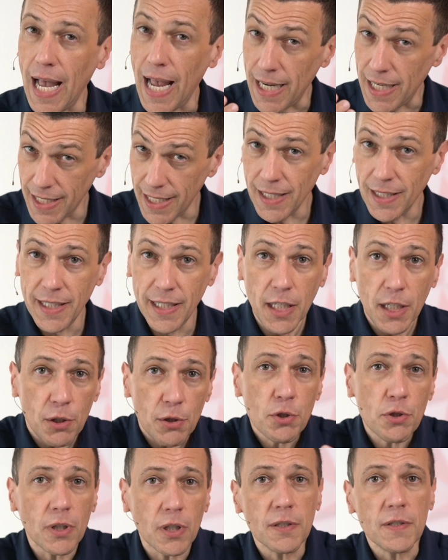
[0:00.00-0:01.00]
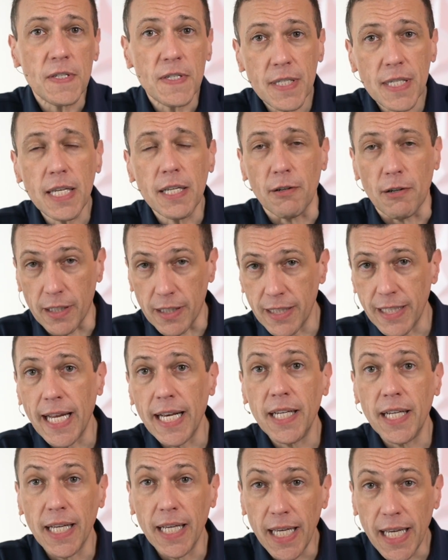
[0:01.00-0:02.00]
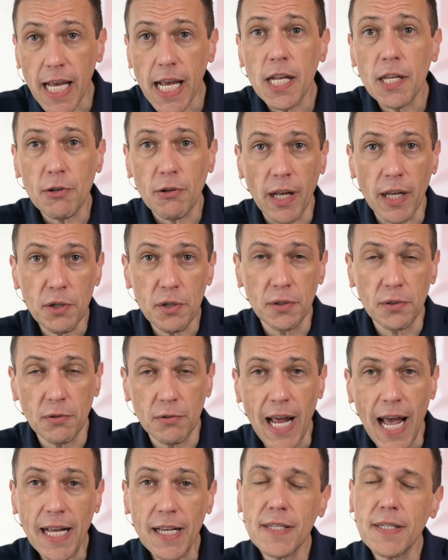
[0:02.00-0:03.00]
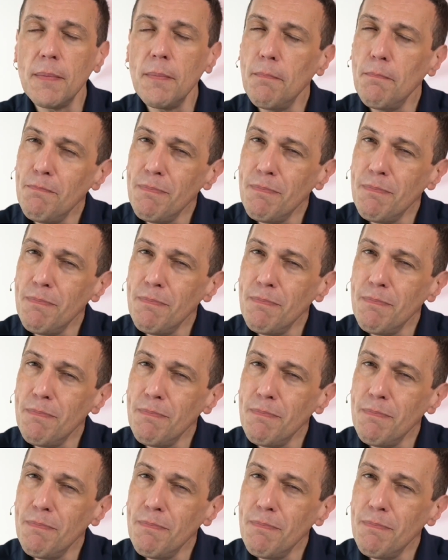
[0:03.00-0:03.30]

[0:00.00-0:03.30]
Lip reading: Ideally, you should consider attending Introduction to DAX